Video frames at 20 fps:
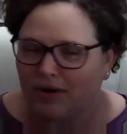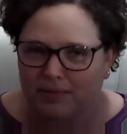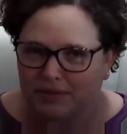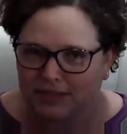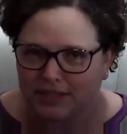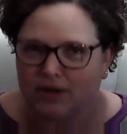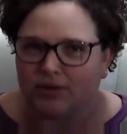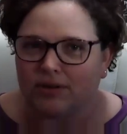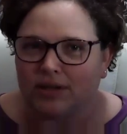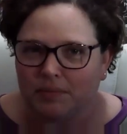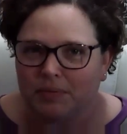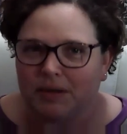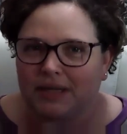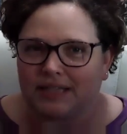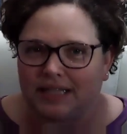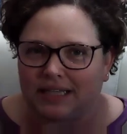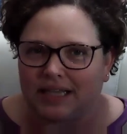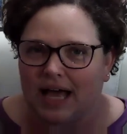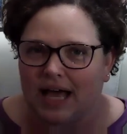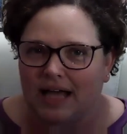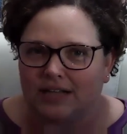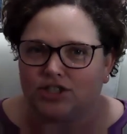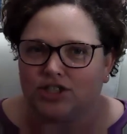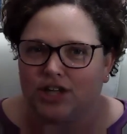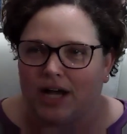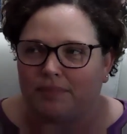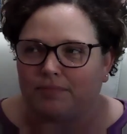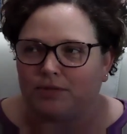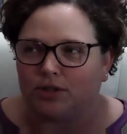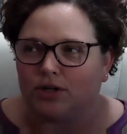I would totally pick the last
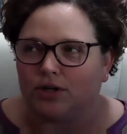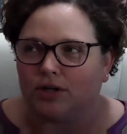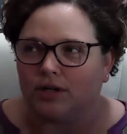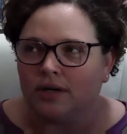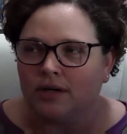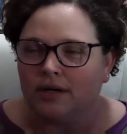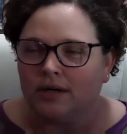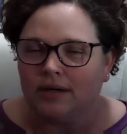chapter,